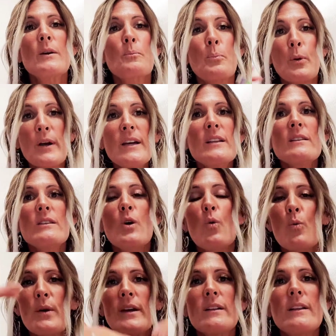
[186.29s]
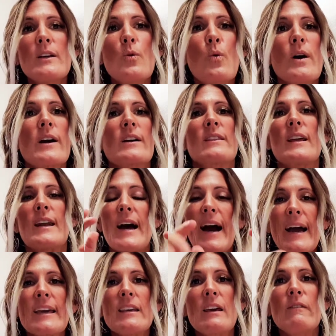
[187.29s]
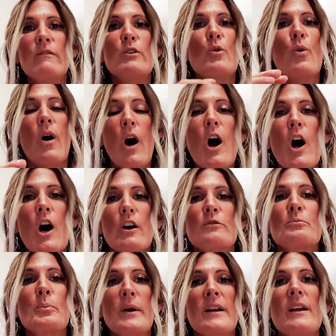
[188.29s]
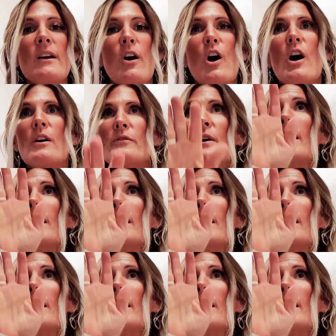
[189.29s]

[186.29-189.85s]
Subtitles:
Print the weekly work that I give you off, print it off